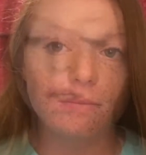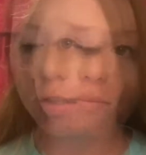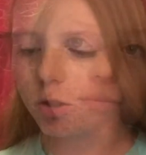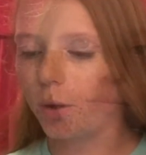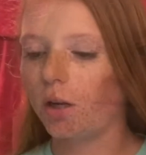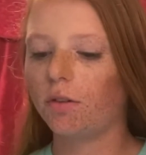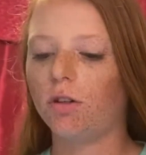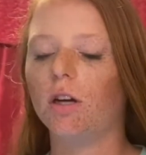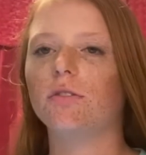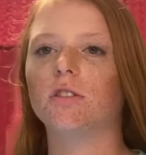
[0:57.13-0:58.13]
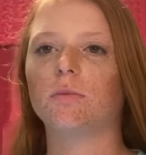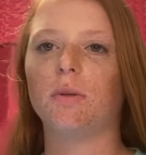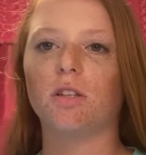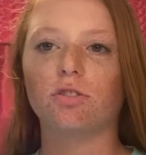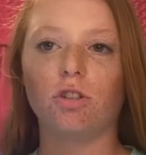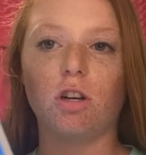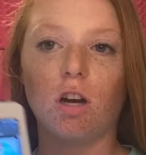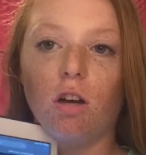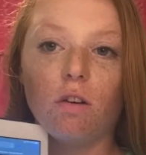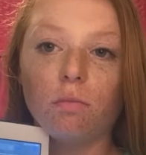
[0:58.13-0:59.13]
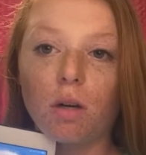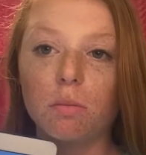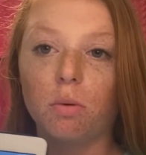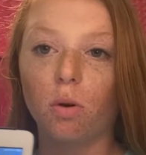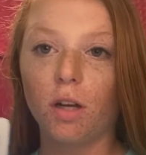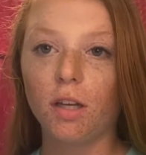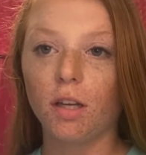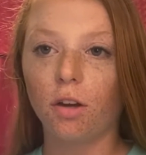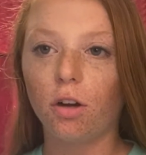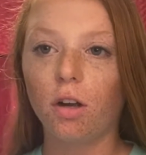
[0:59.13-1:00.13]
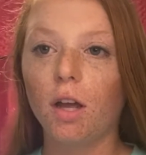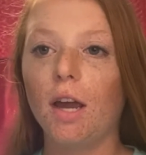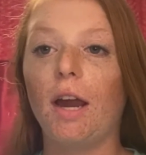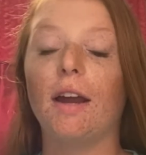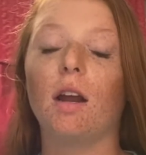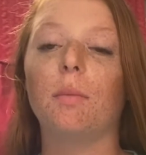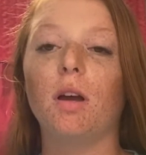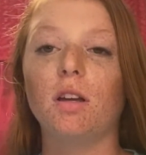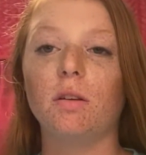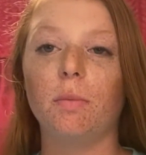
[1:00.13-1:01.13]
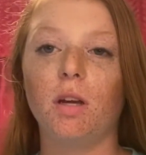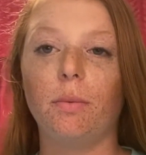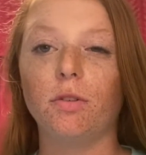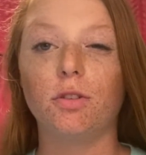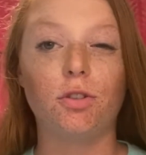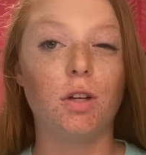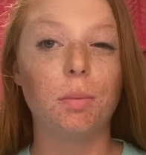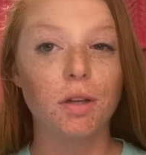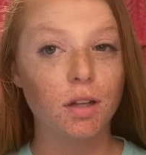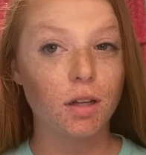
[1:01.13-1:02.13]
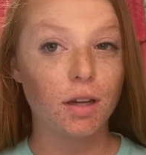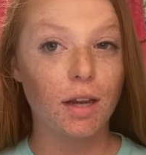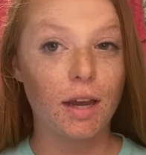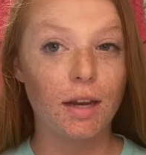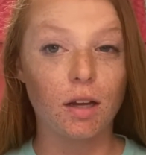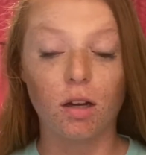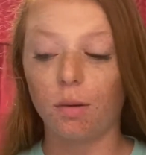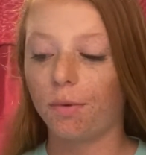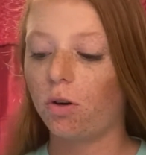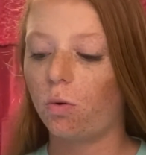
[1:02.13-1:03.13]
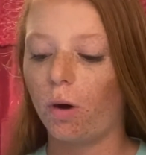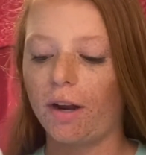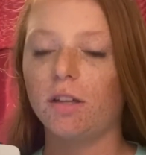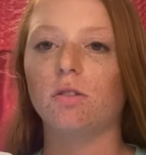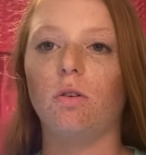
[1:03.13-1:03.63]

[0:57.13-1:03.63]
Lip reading: So I have a reference picture of my boy here, and I'm not going to be able to replicate quite his whole